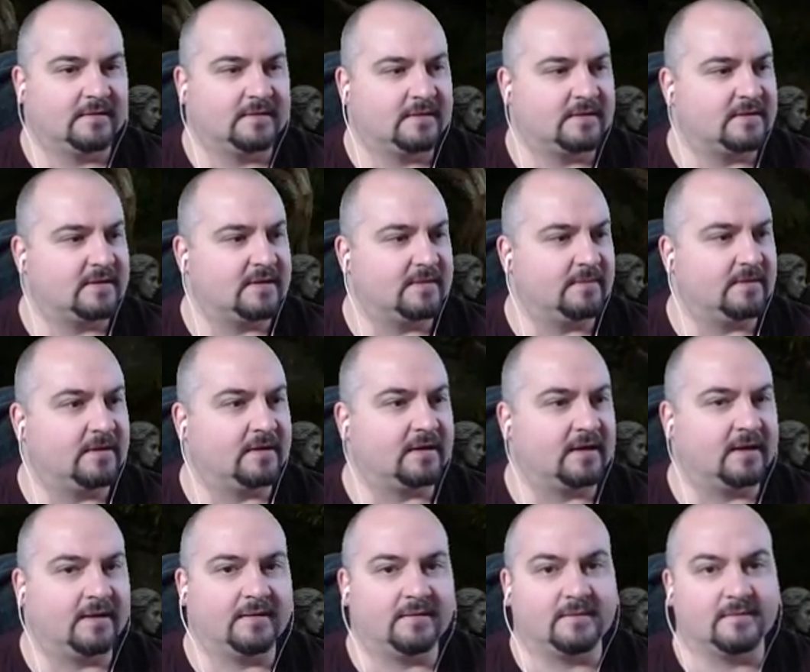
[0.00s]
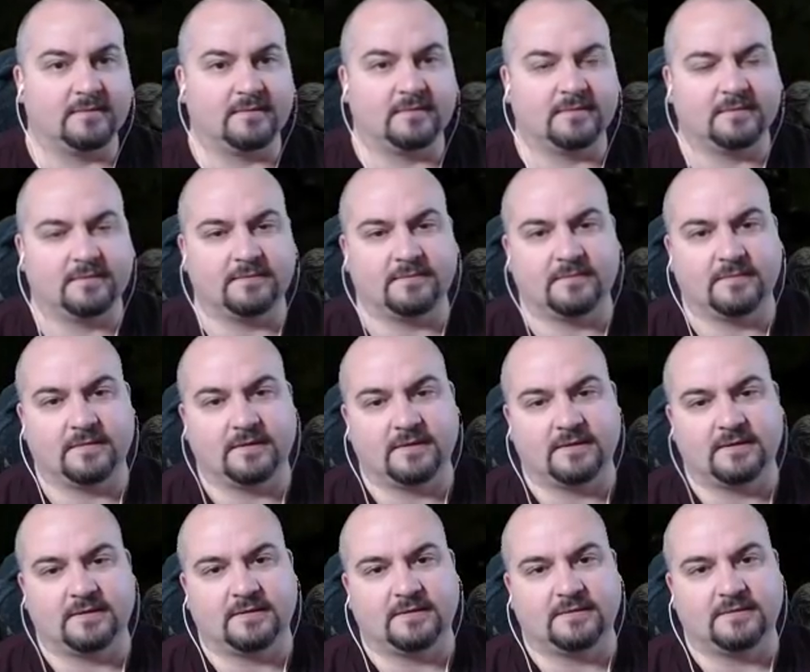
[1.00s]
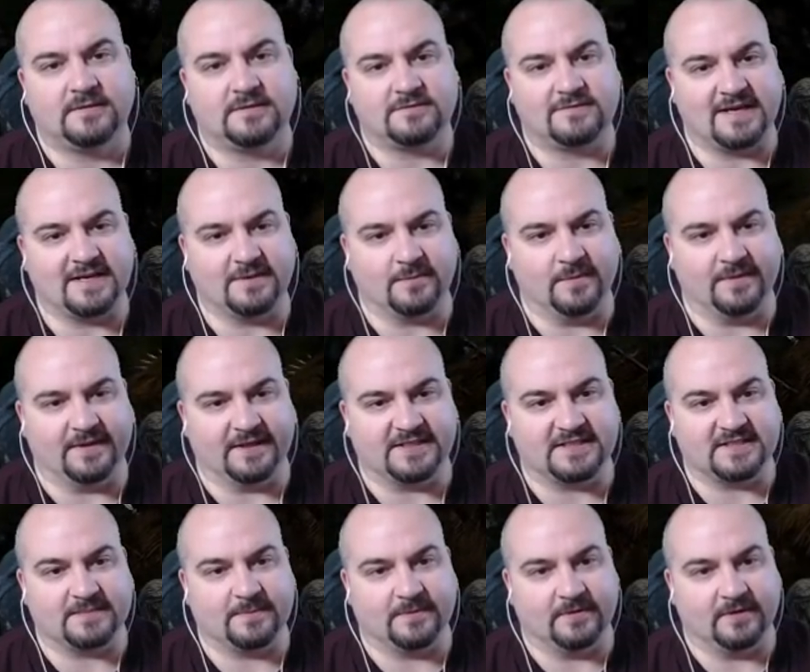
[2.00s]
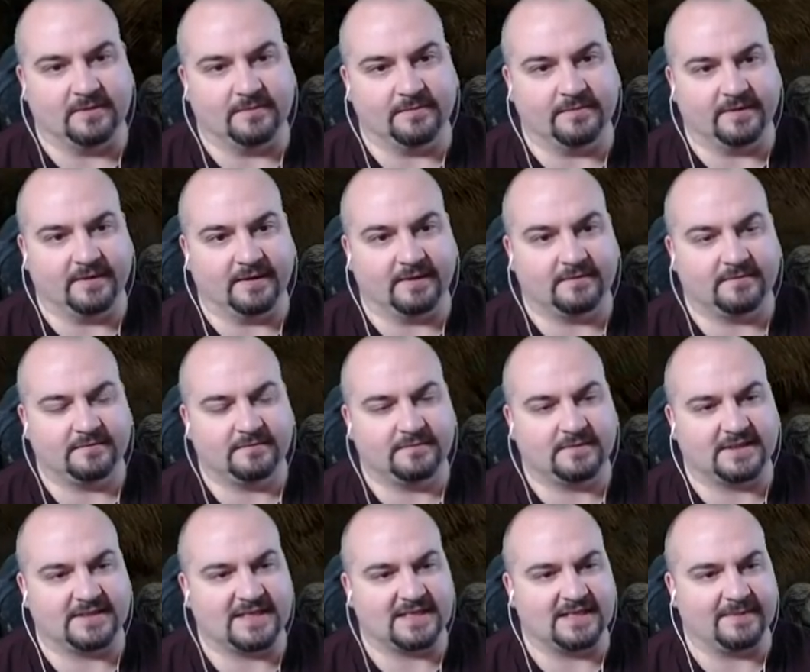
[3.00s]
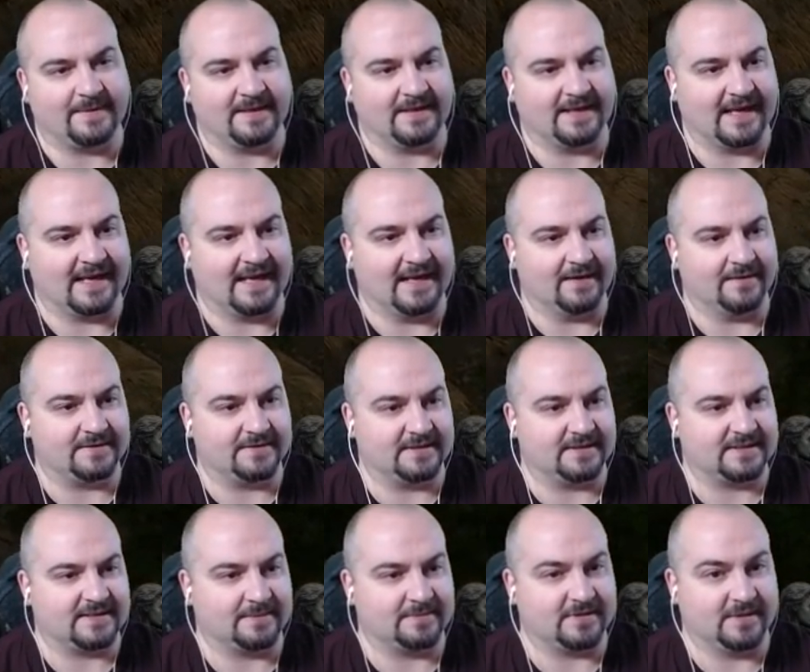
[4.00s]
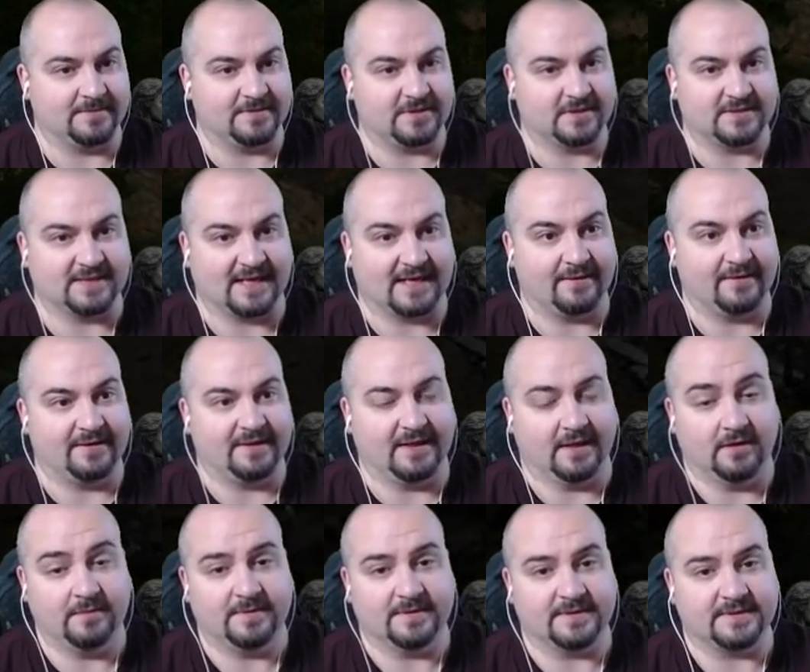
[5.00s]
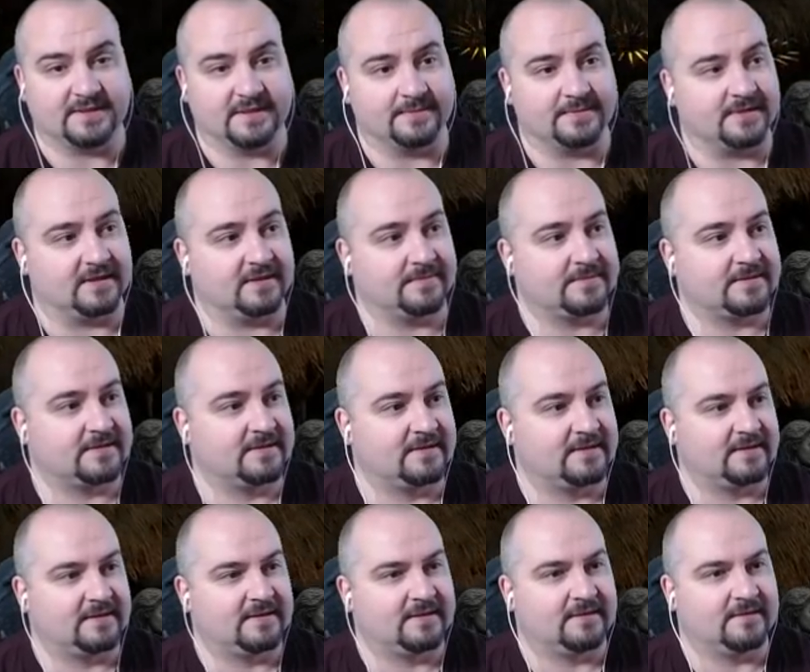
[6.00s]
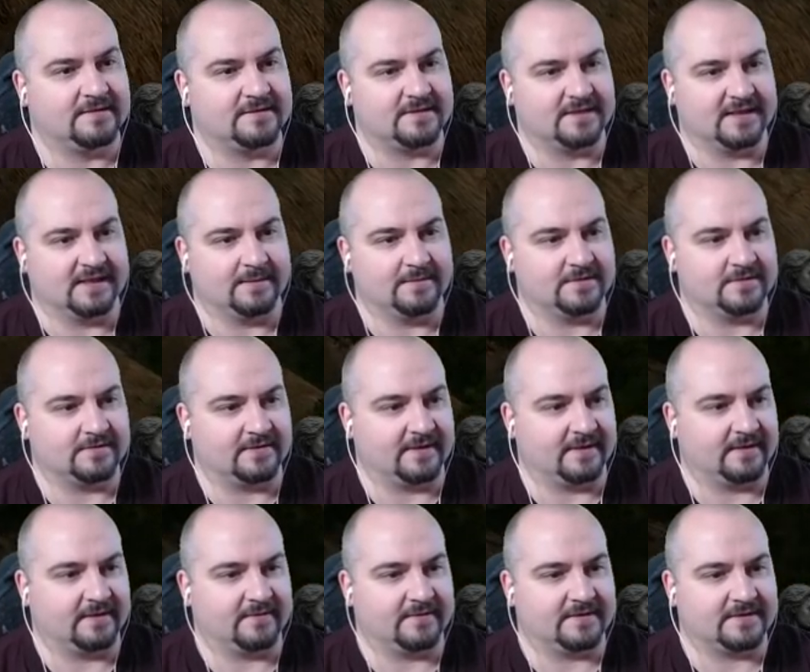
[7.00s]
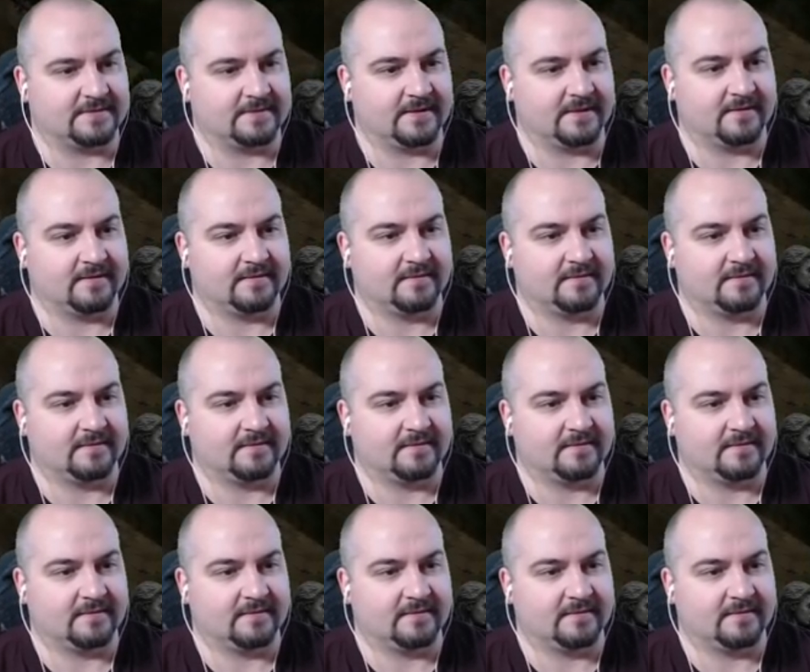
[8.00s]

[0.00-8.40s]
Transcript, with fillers: Keep looking. It's random when they spawn, but they tend to be in the houses, sometimes just out in the open sometimes. Lots of names around here as well.